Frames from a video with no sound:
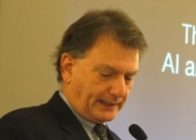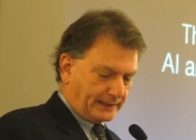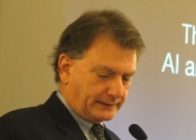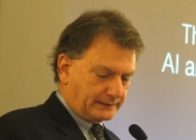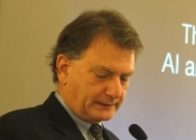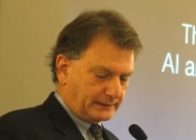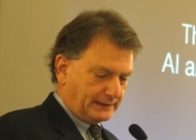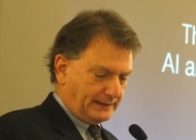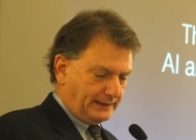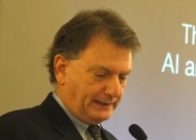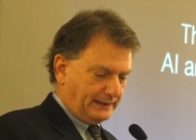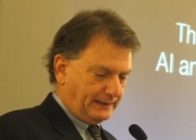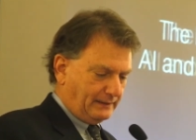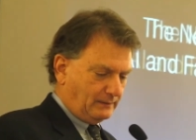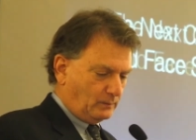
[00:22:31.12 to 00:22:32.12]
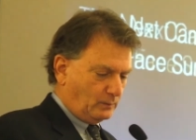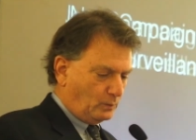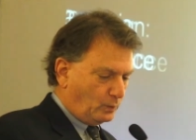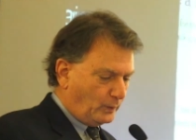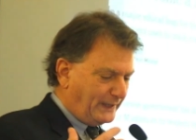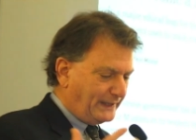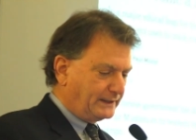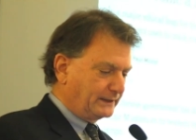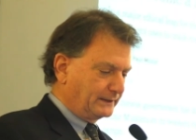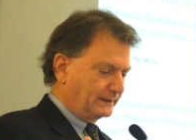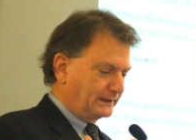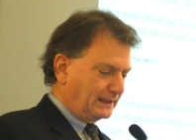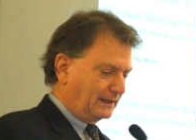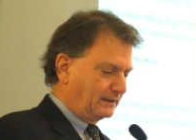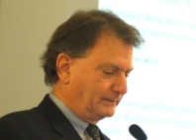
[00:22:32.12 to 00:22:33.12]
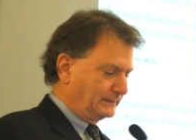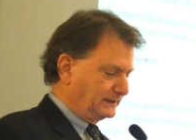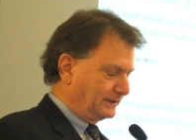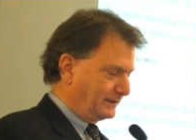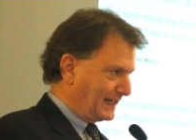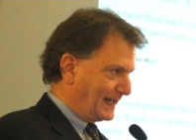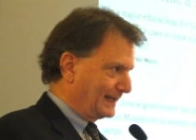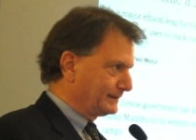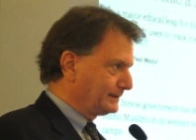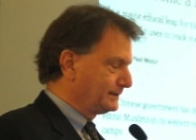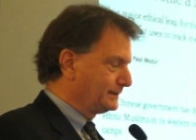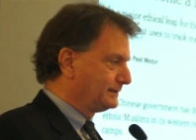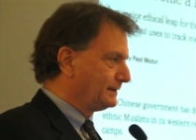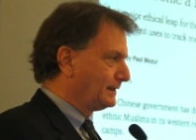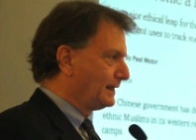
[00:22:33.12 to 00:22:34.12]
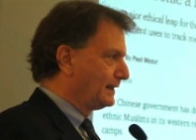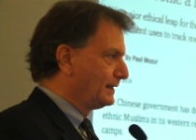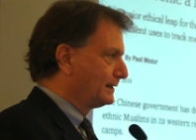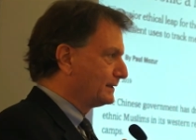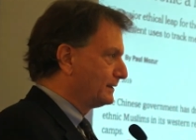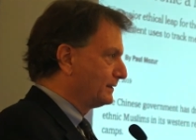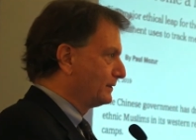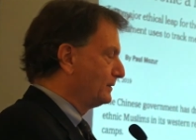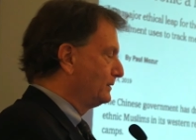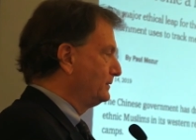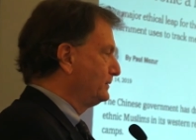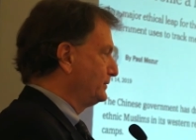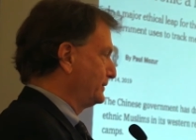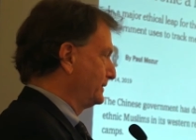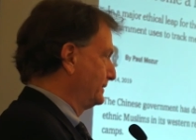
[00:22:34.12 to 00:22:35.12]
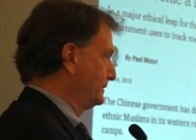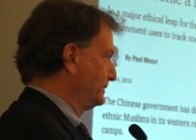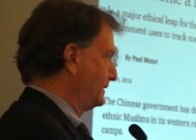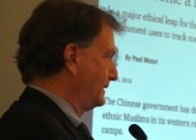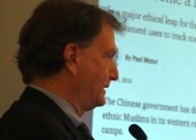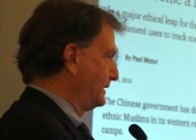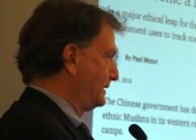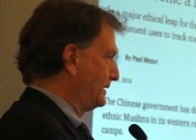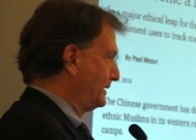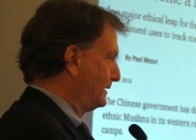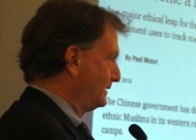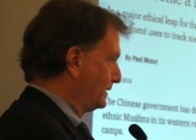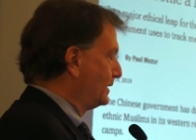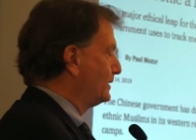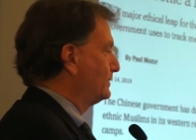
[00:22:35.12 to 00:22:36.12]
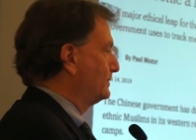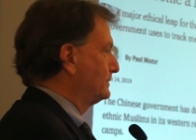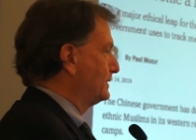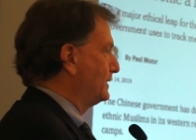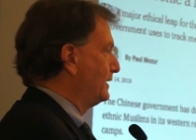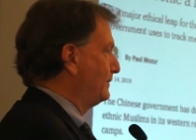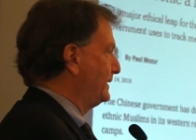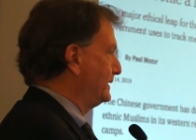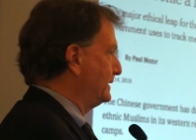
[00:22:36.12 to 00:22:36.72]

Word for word: And we didn't come to that uh, conclusion uh, alone.